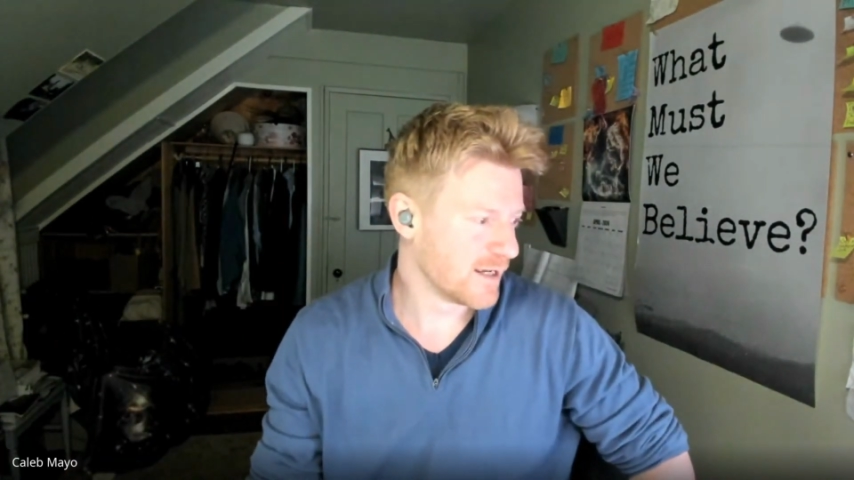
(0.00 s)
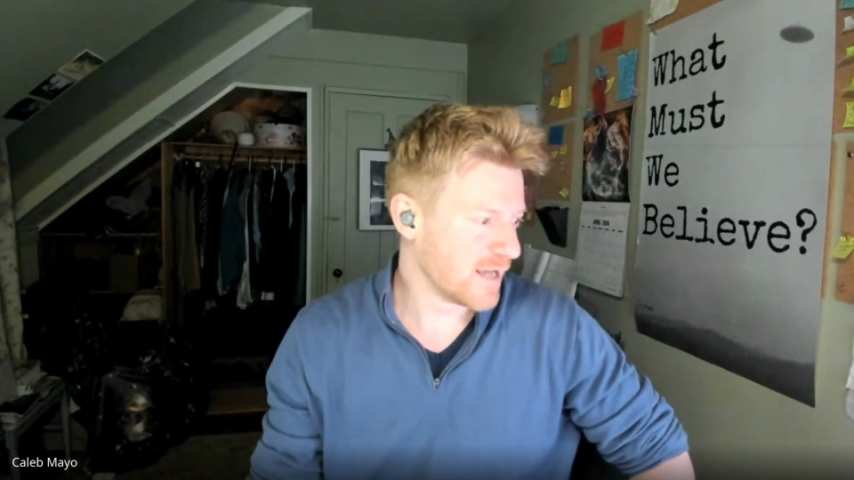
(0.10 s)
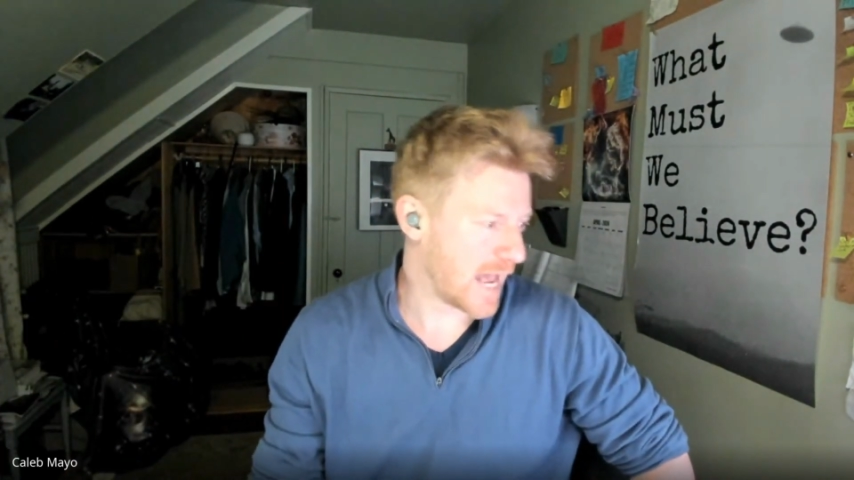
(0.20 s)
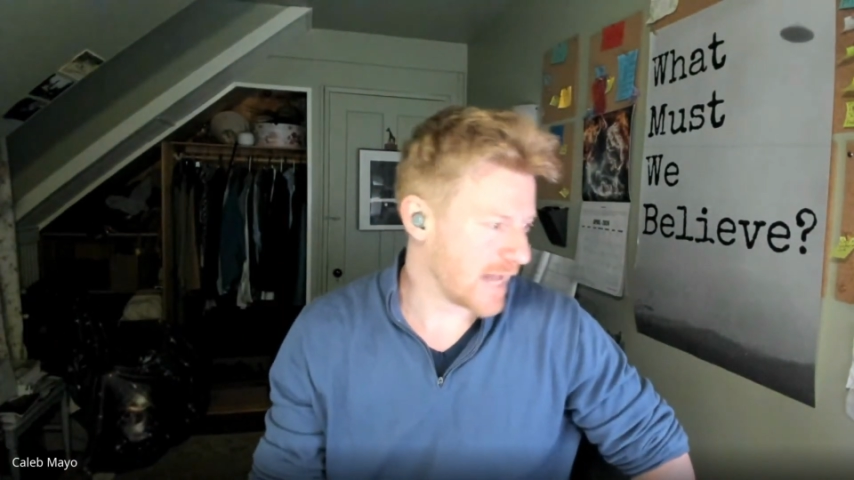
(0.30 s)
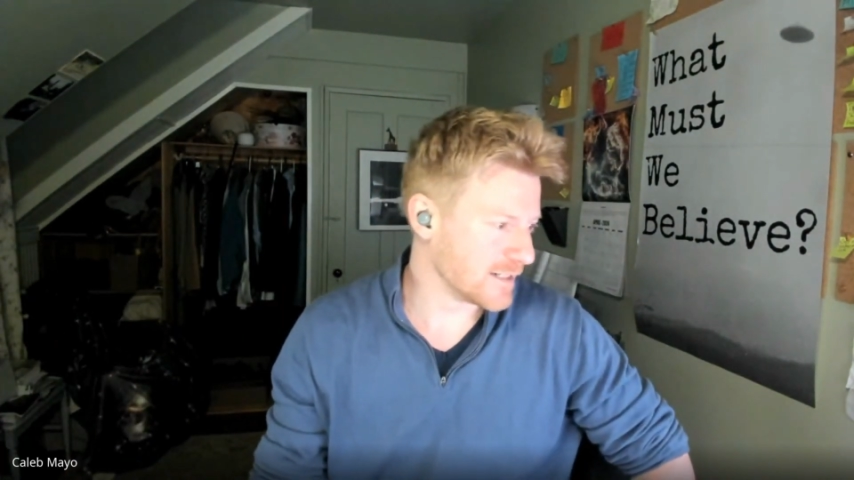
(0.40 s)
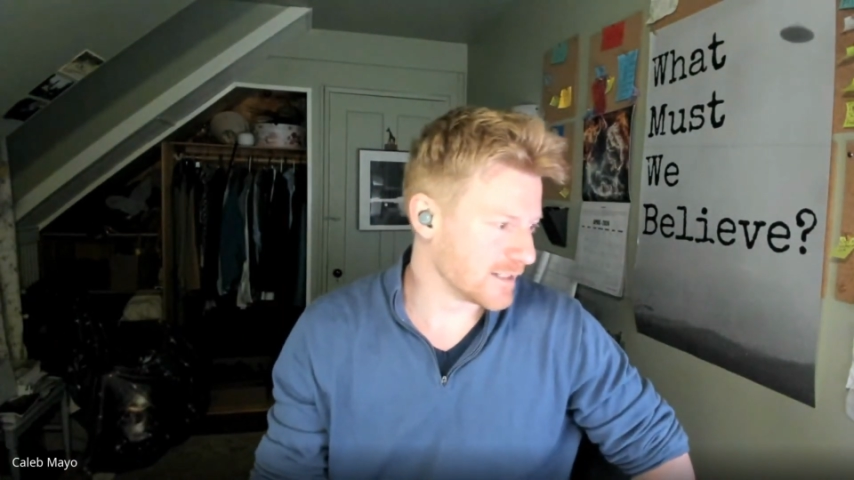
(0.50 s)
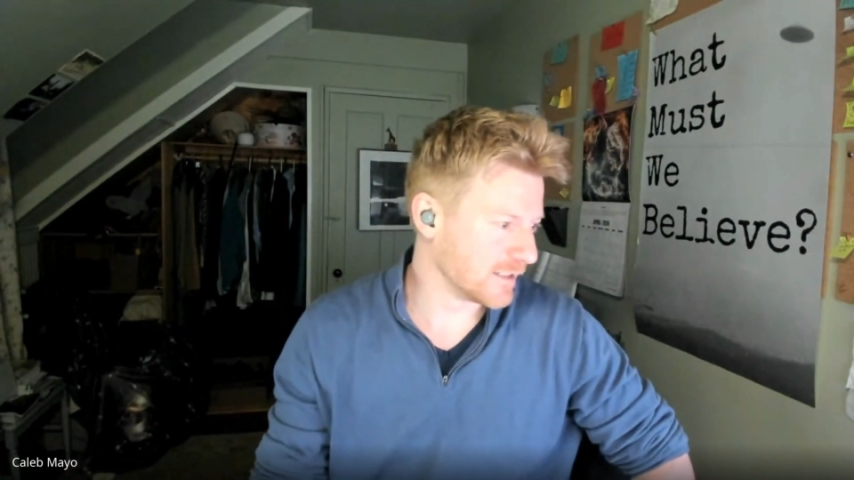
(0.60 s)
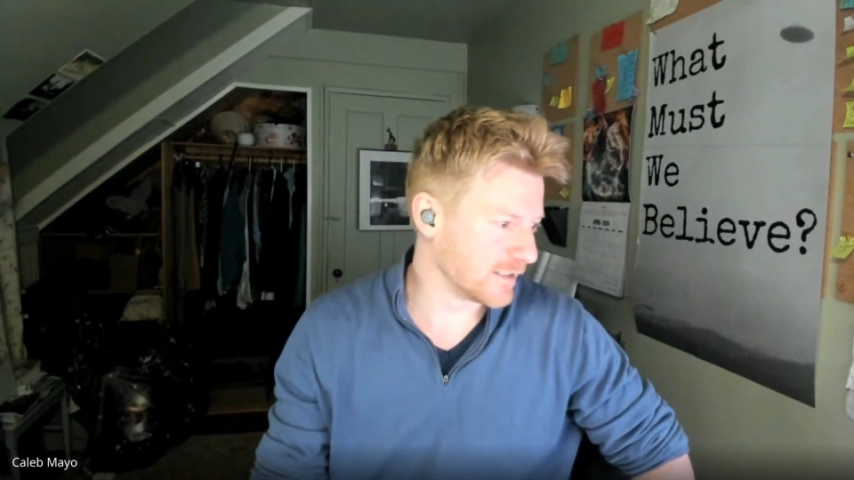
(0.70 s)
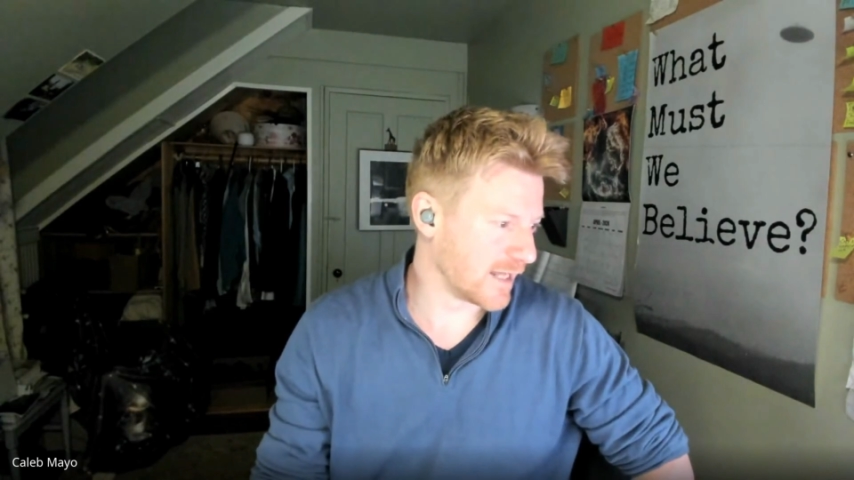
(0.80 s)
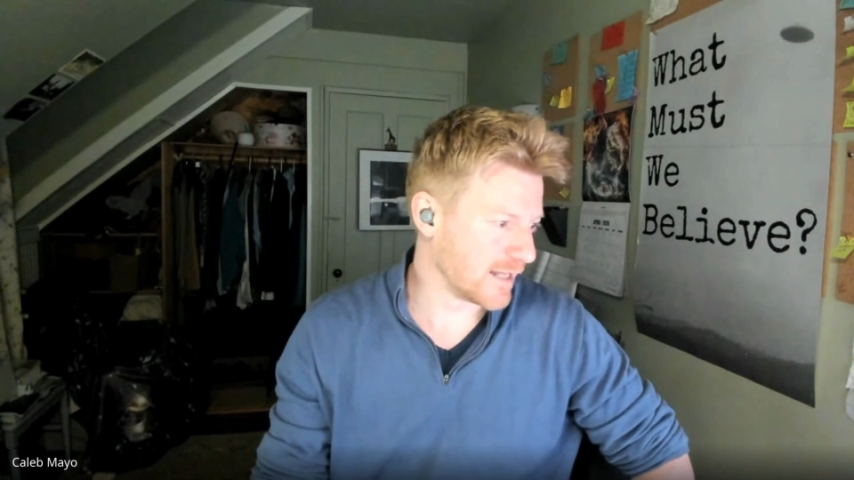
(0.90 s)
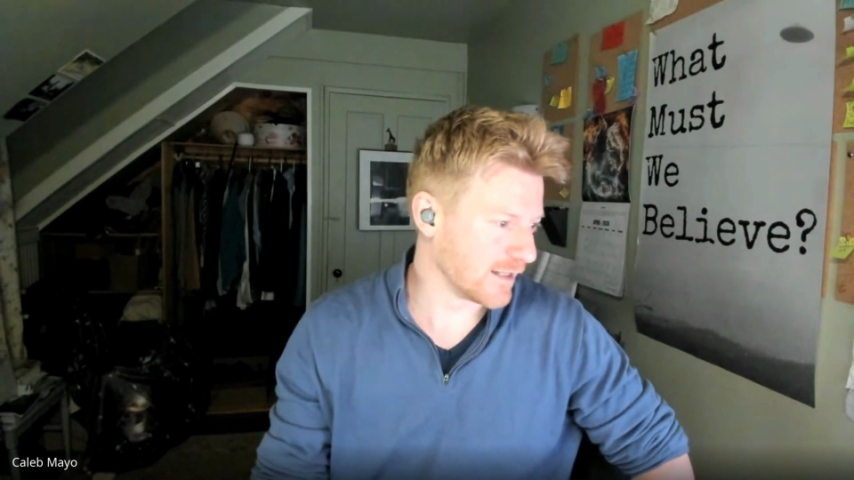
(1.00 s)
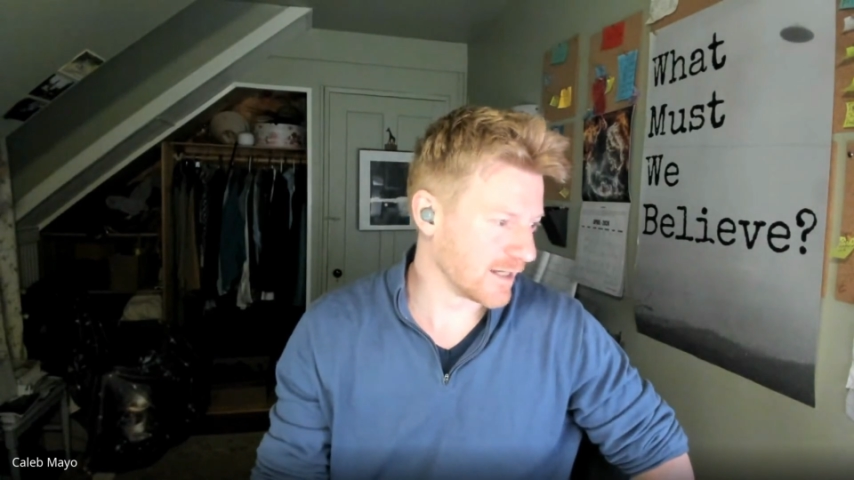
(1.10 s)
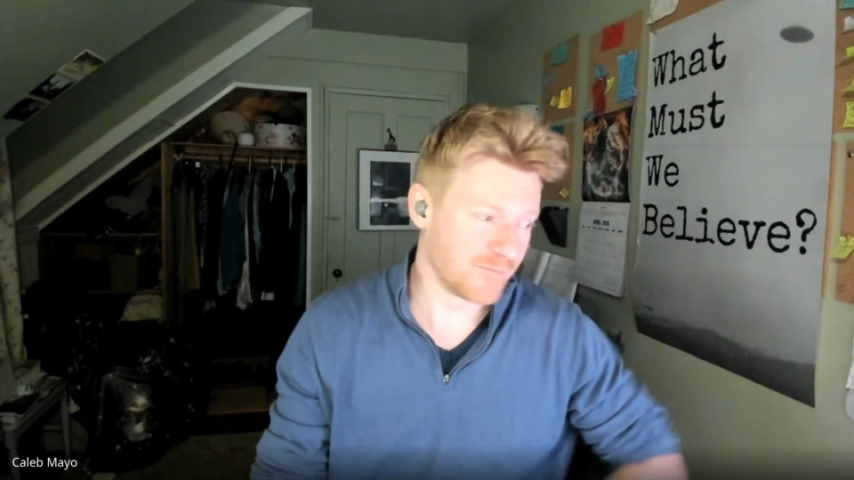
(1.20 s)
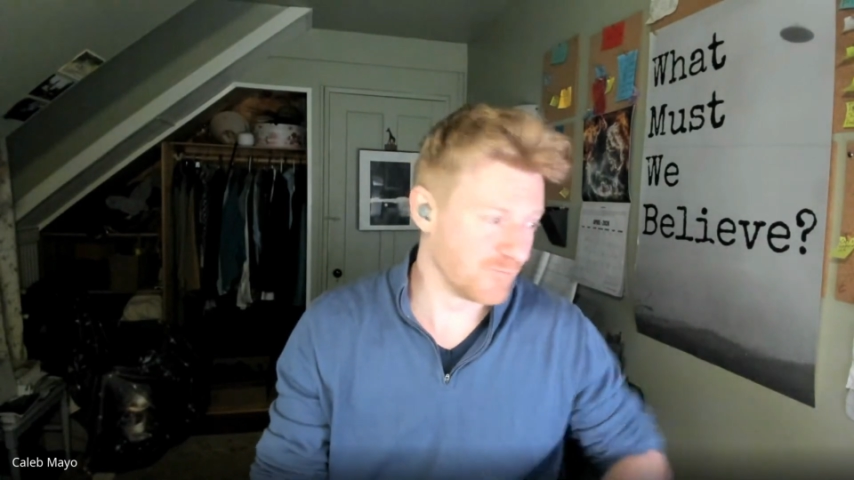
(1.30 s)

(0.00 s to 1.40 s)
and like